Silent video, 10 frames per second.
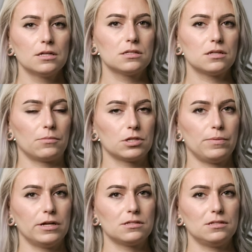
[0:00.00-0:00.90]
Some
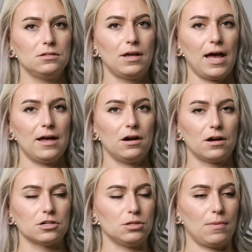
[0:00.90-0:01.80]
responses you get
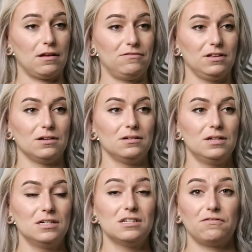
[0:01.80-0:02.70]
are she might feel
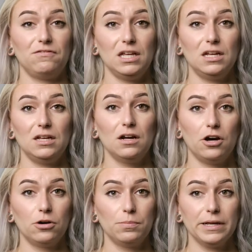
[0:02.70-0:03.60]
defeated,
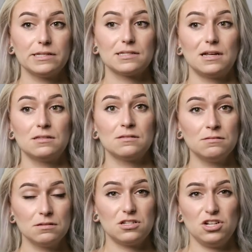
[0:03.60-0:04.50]
hopeless,
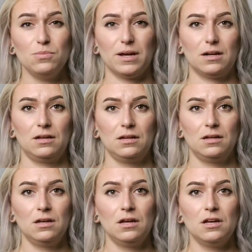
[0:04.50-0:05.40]
and stupid.
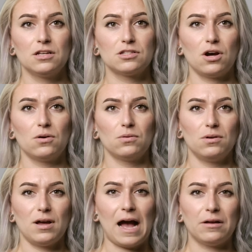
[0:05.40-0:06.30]
So
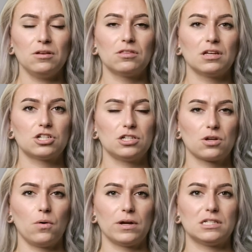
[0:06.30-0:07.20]
how do you think she's
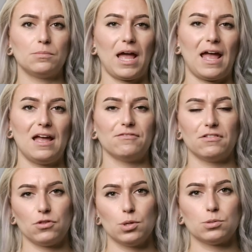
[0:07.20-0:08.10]
going to behave
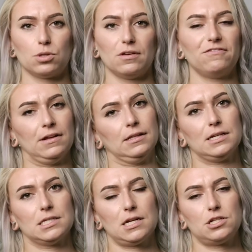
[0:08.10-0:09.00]
if those are the
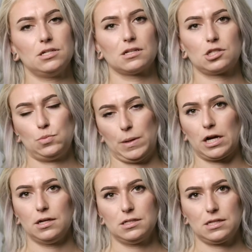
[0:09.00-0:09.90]
feelings that she's
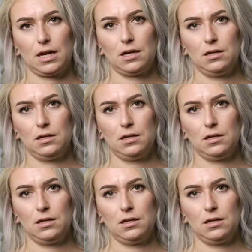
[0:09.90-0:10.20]
experiencing?